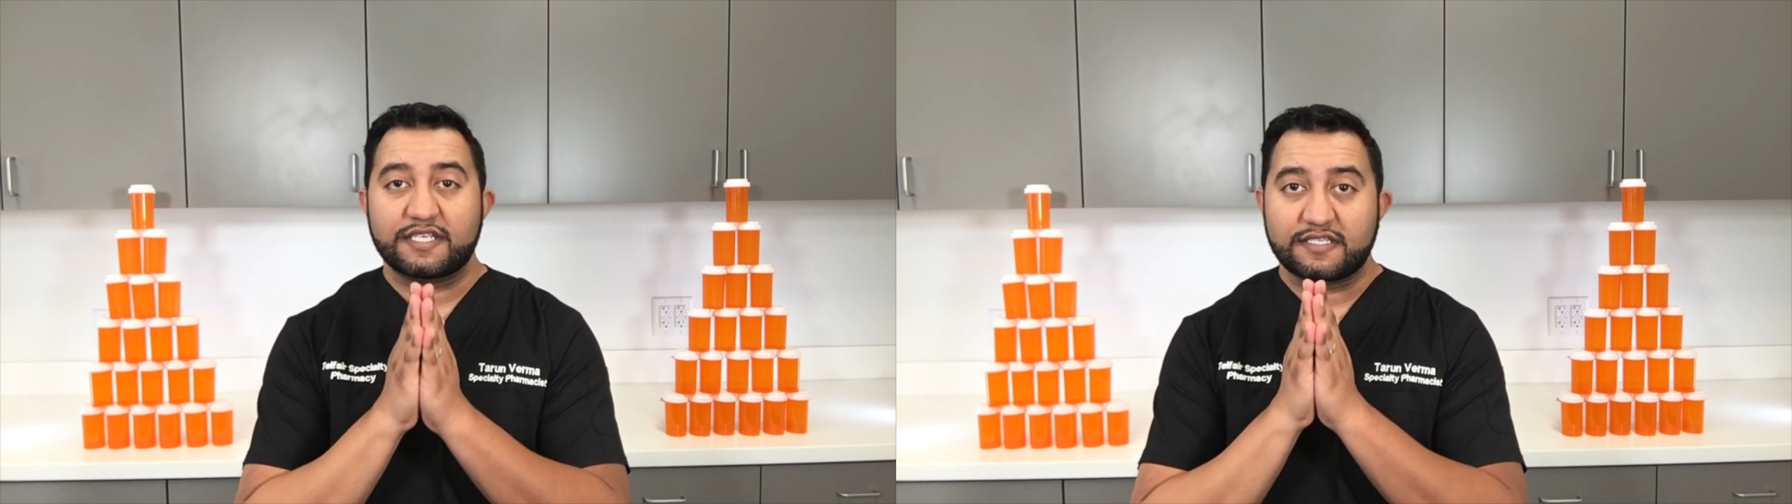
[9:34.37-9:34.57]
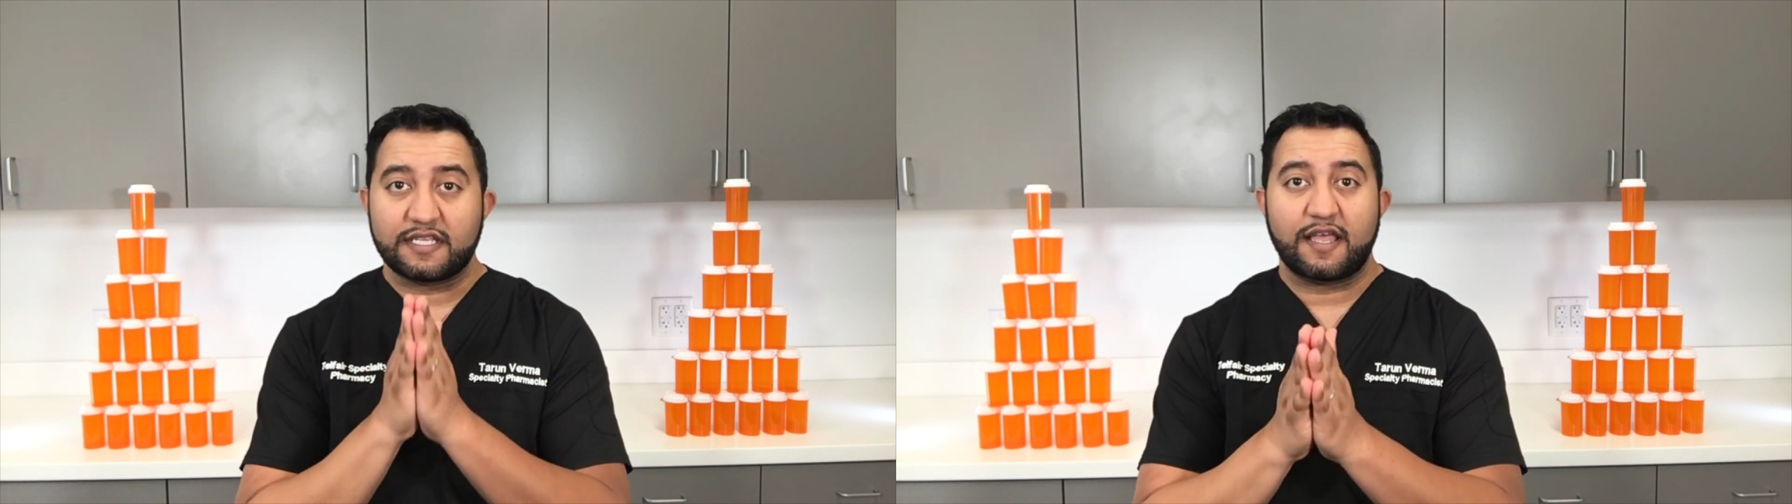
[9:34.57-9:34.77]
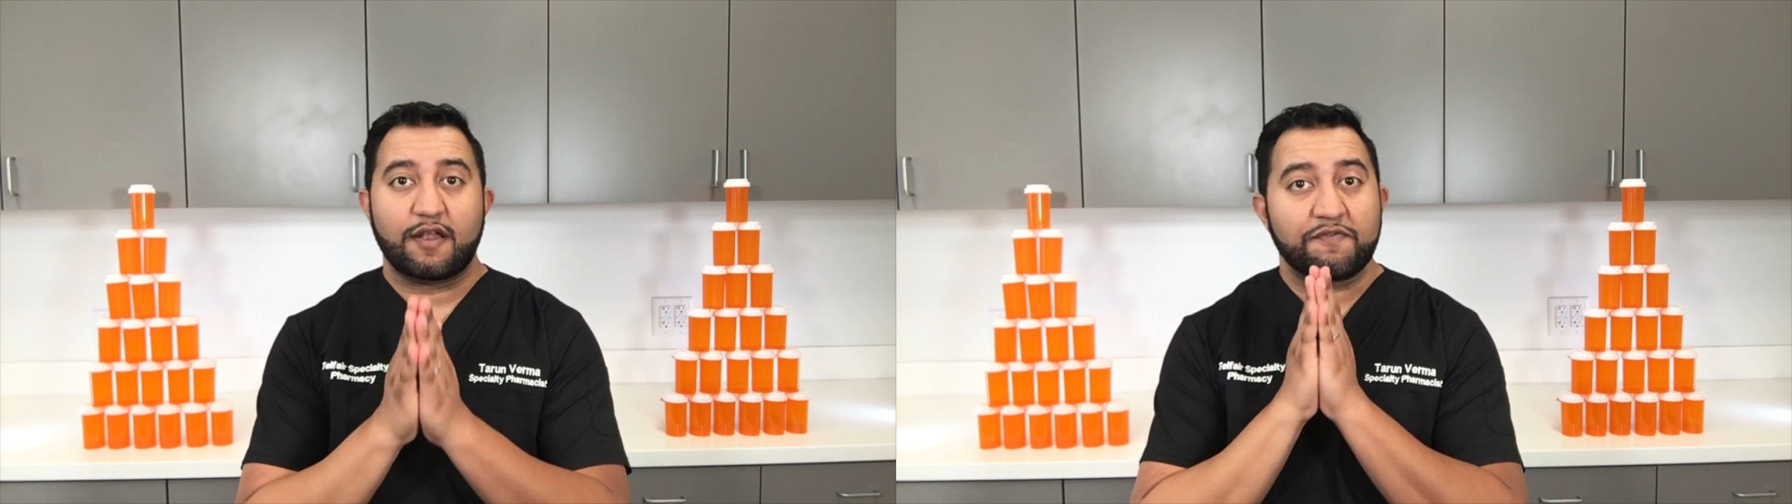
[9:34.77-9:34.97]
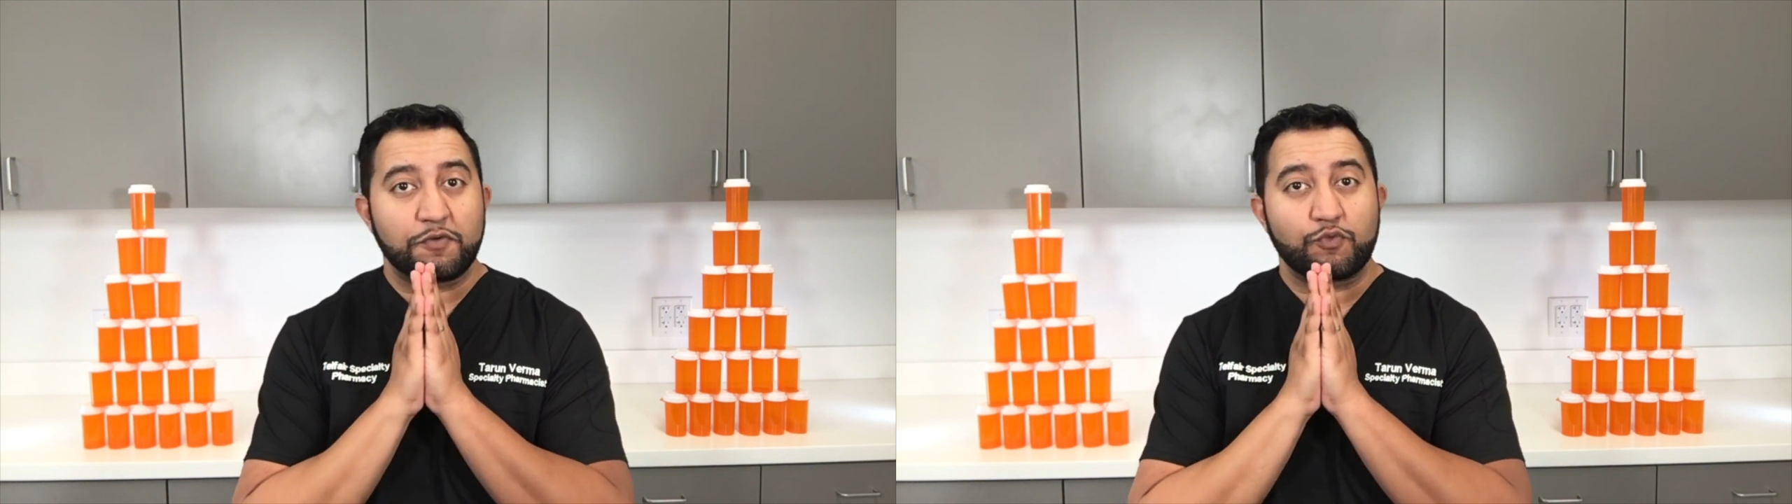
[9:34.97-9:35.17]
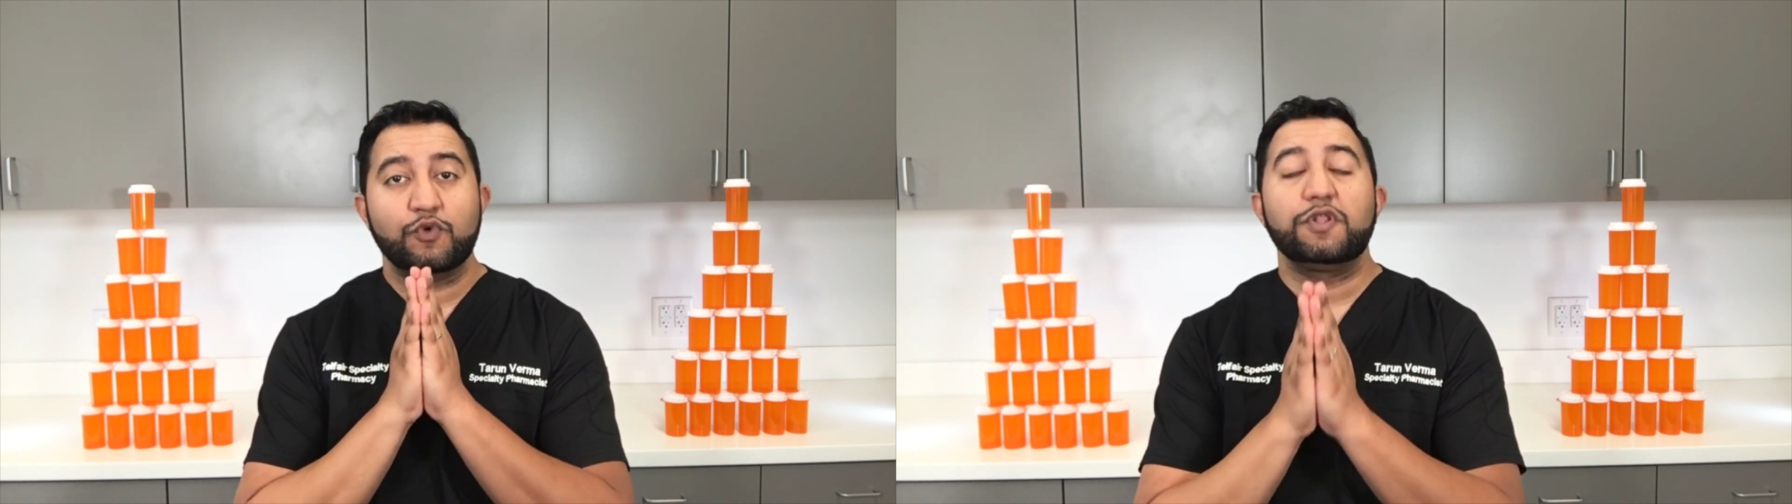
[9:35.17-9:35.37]
to sit down have a
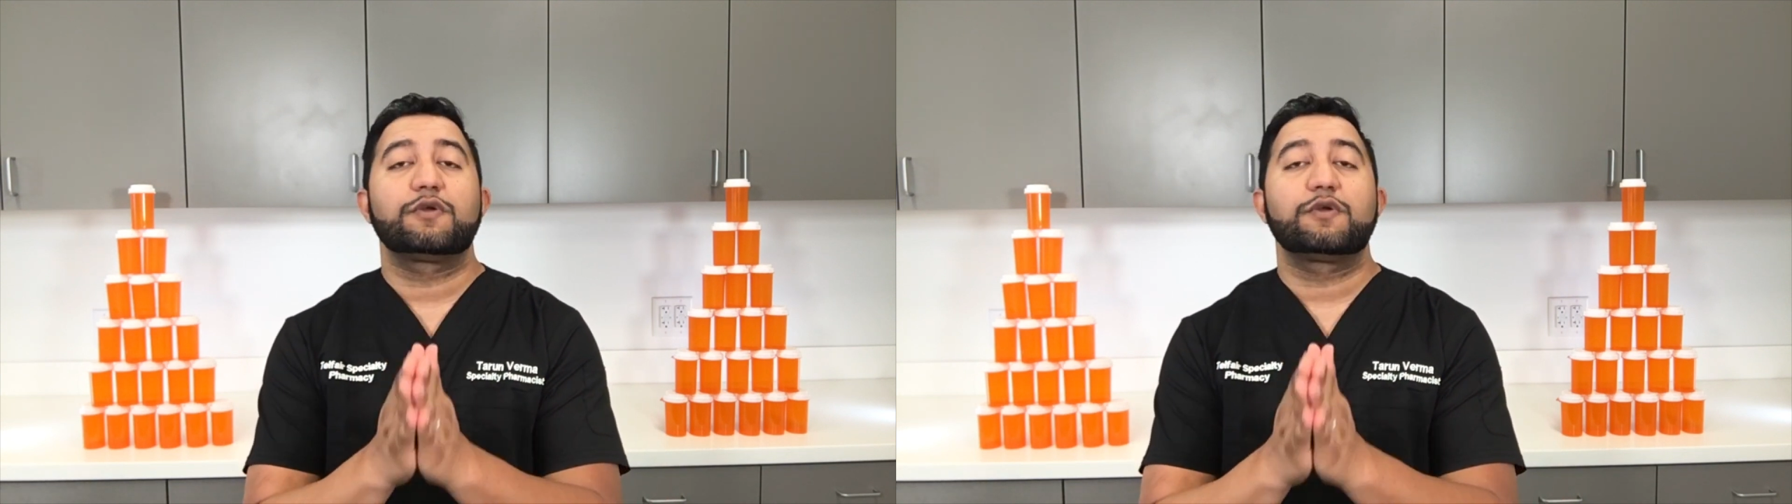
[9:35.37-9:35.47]
really